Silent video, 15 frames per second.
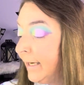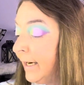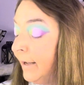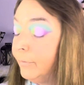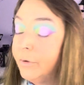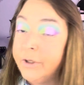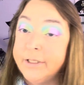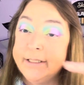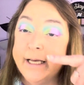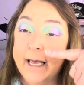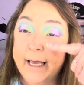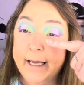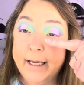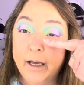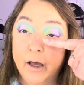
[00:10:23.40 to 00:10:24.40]
I'm going to
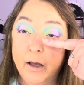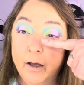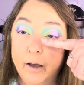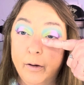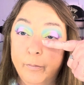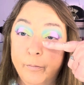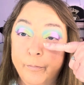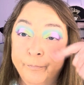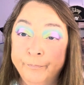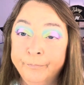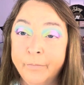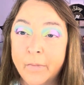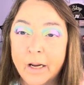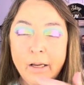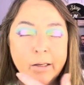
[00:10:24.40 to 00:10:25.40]
take
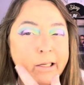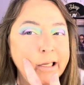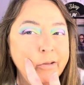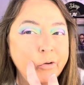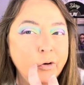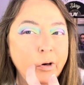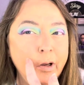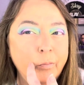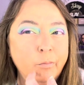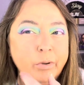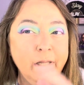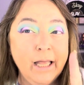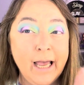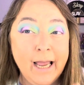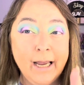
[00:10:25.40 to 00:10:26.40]
either a
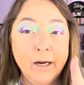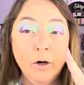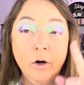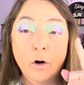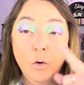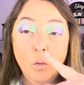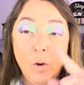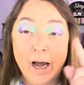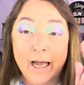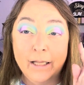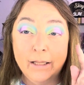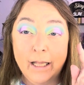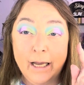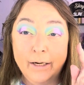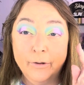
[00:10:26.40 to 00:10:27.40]
black or a white
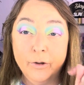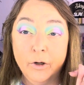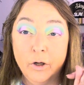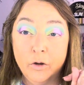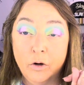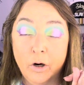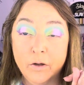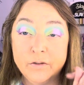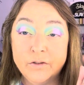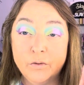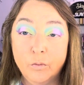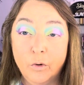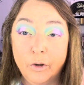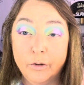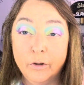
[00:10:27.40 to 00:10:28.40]
liner across the
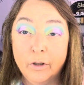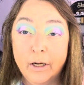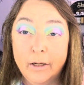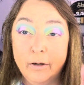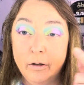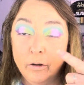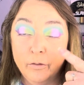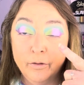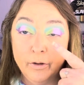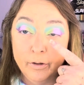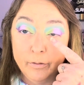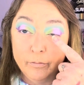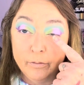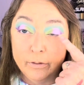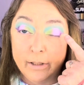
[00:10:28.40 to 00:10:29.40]
or
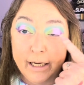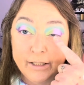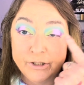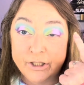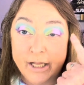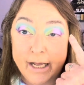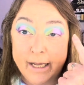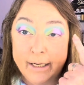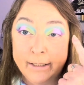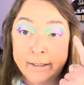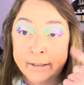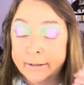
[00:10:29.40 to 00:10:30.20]
the lash line.